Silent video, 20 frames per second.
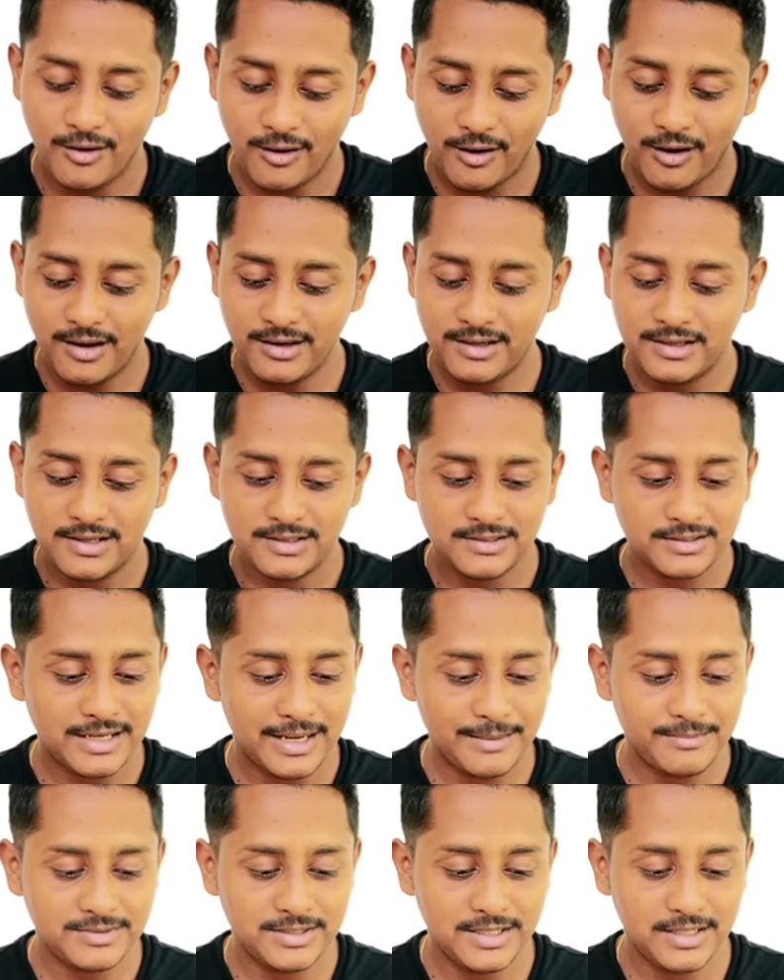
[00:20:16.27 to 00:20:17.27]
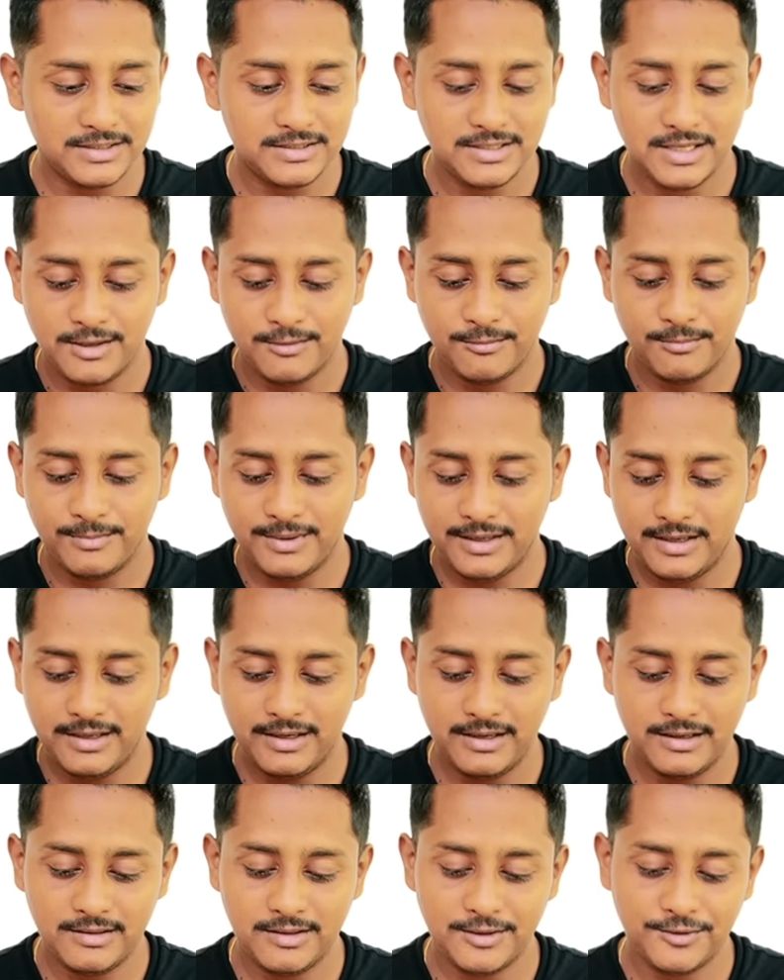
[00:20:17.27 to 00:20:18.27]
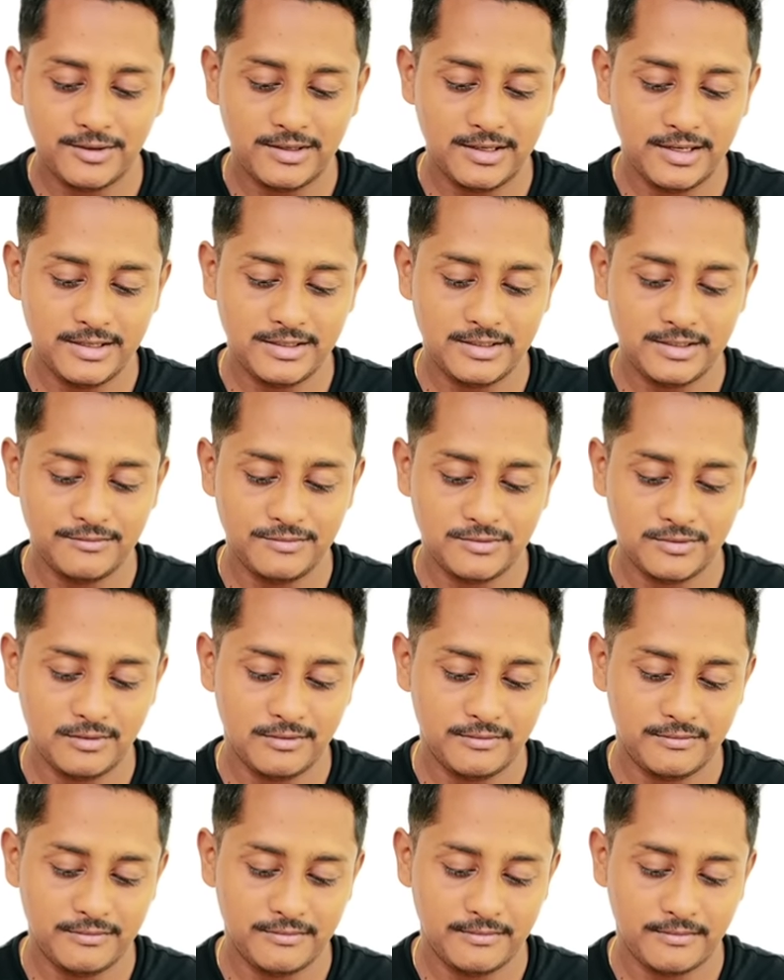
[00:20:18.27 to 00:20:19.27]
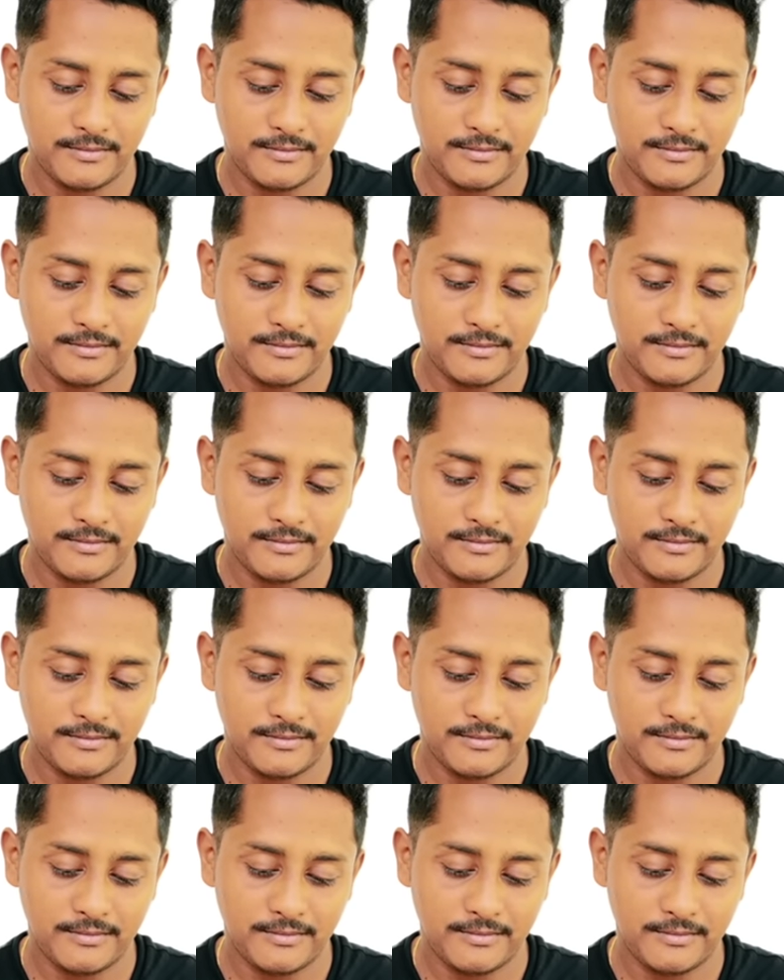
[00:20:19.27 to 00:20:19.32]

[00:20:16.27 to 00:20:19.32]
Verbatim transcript: or scrub jays being the relatives of